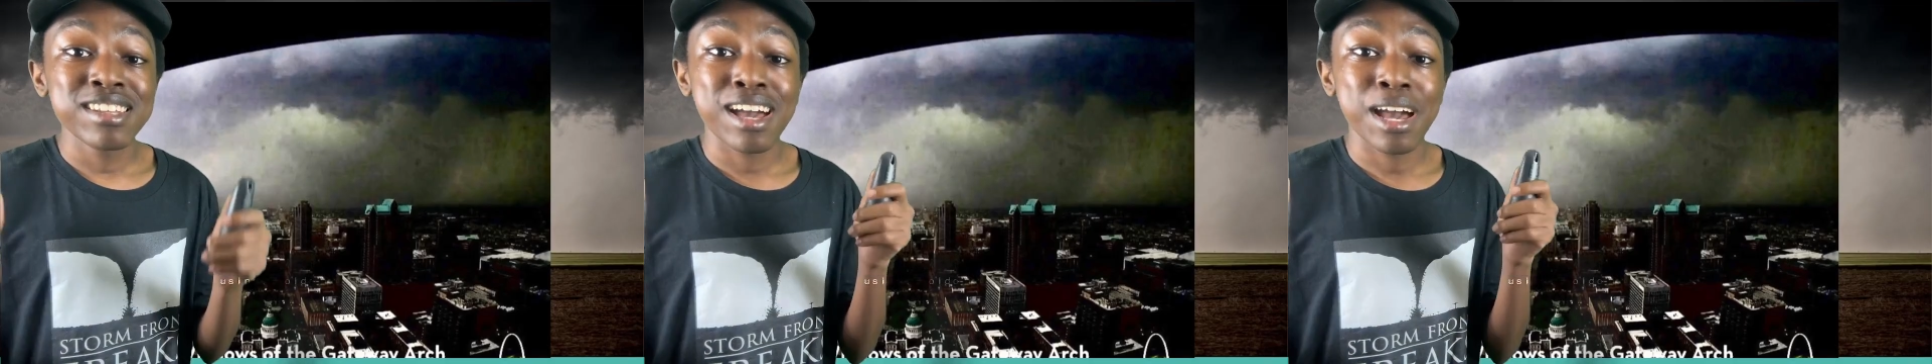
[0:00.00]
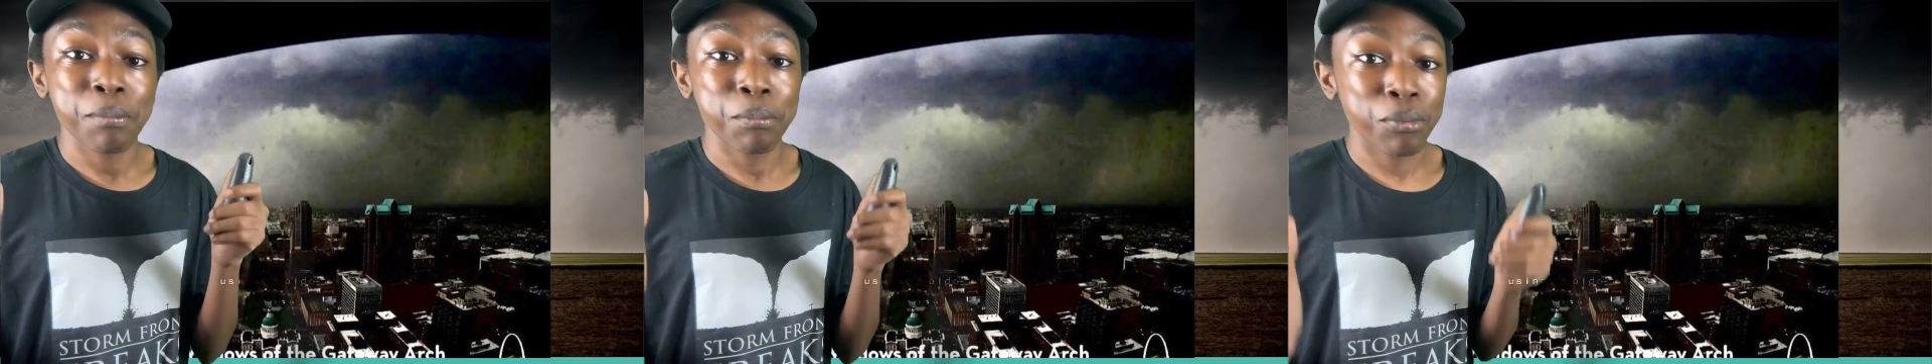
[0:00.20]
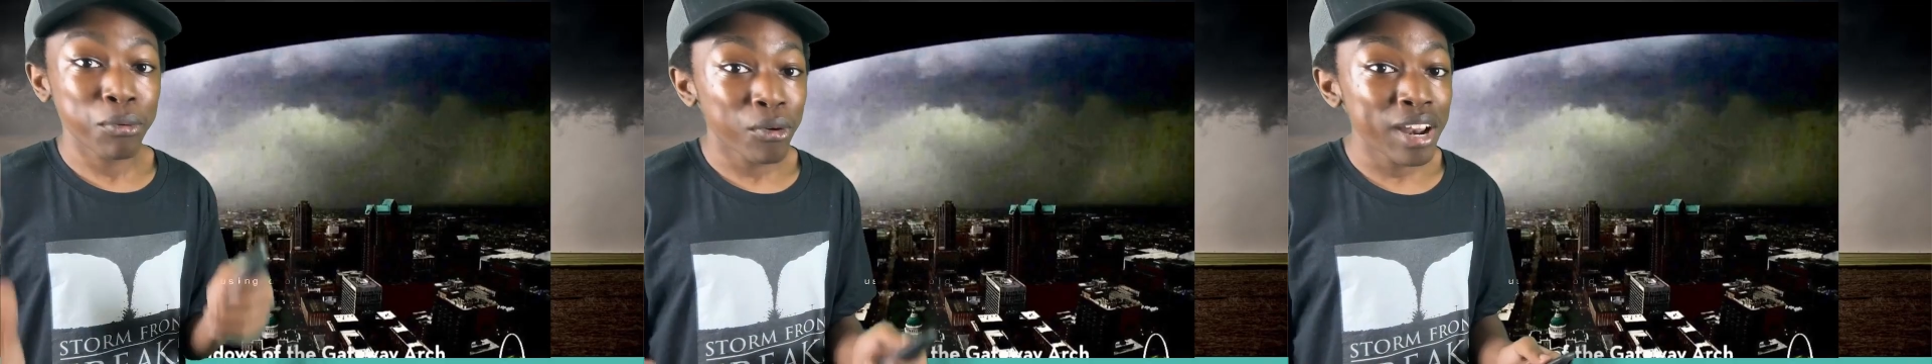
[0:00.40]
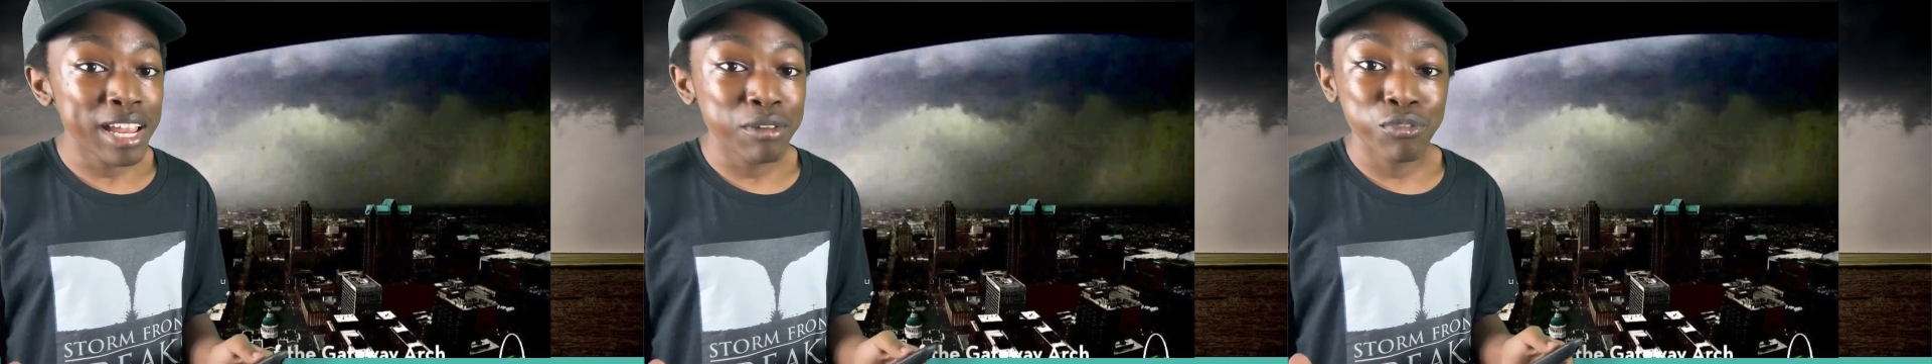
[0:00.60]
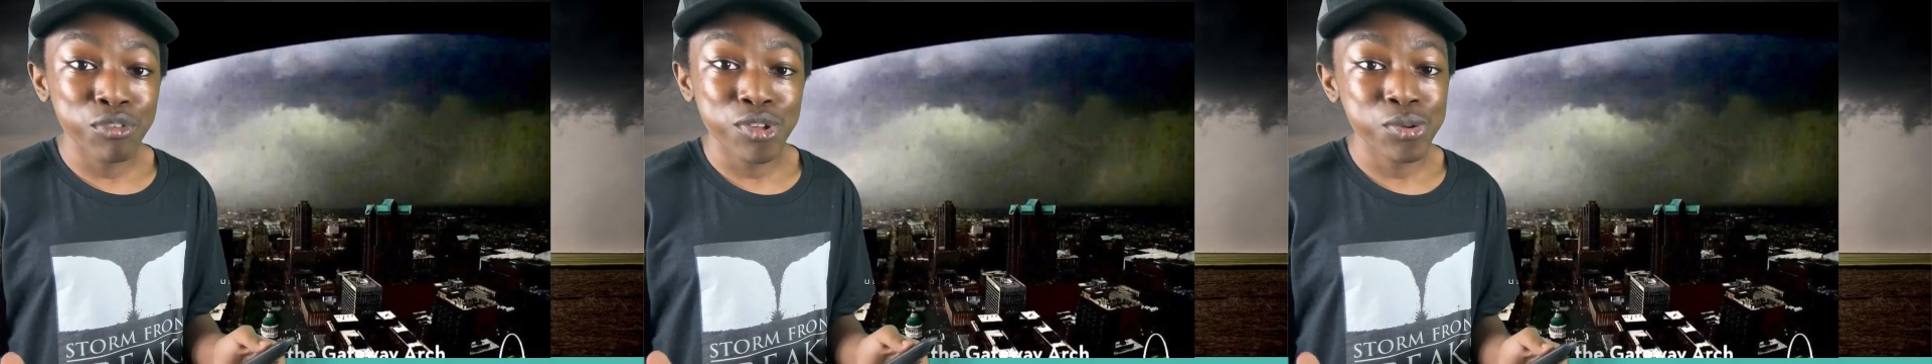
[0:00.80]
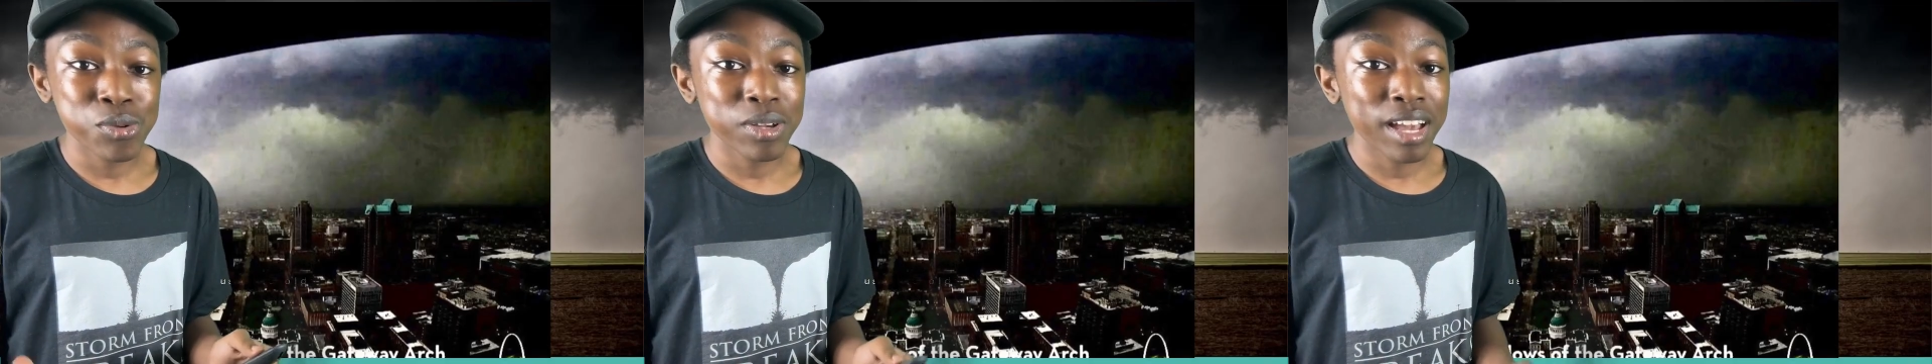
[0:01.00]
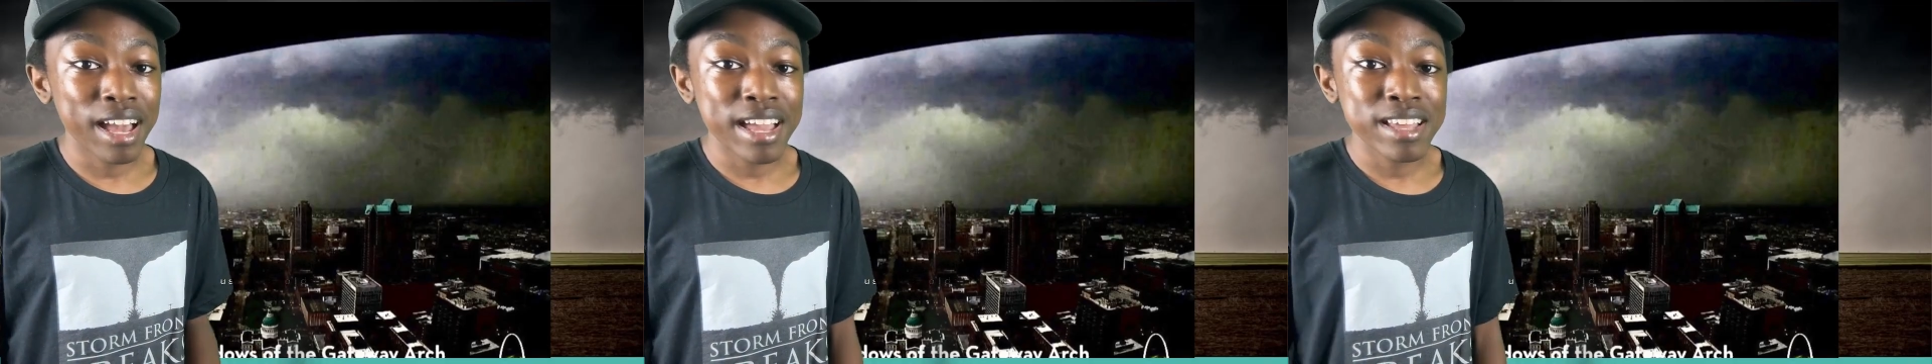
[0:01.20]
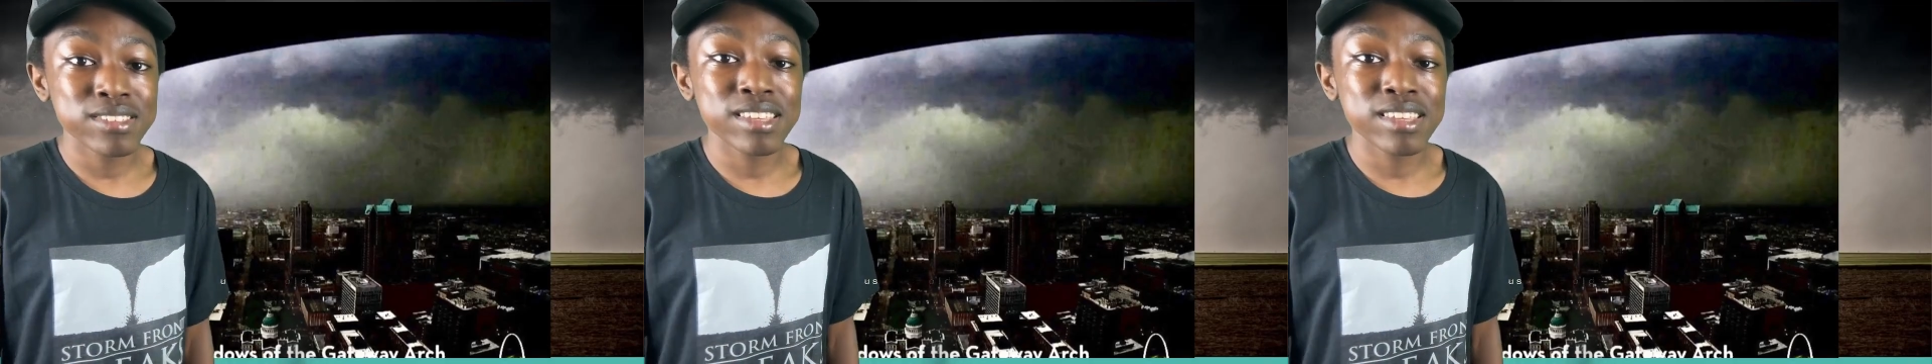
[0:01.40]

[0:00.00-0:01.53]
I'm praying for you guys,